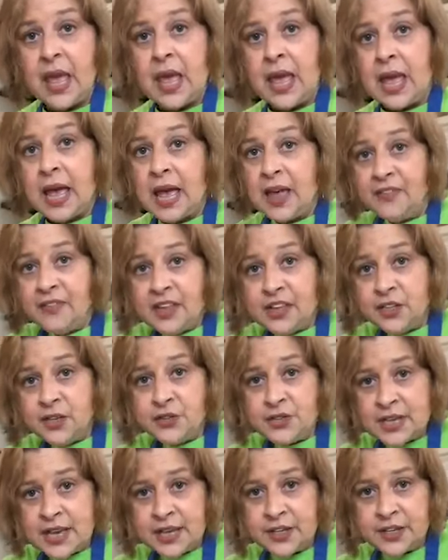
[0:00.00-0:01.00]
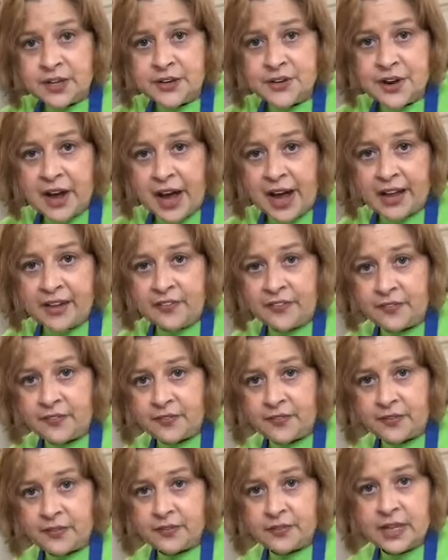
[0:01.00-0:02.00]
and then you take your knife.
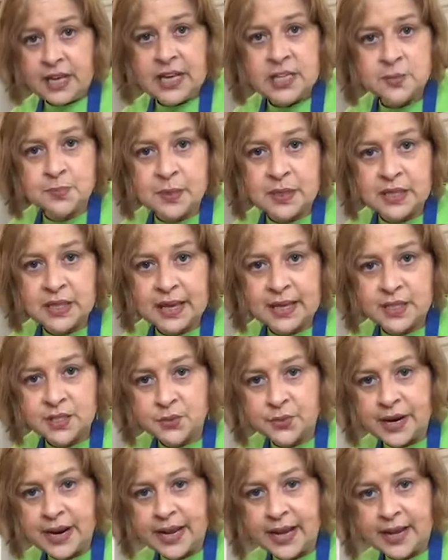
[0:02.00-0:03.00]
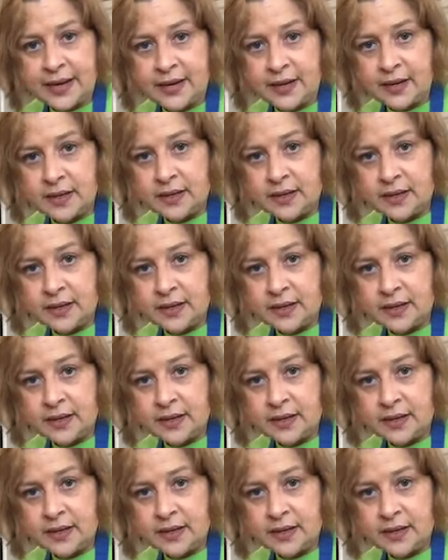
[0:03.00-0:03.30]
Husband likes red.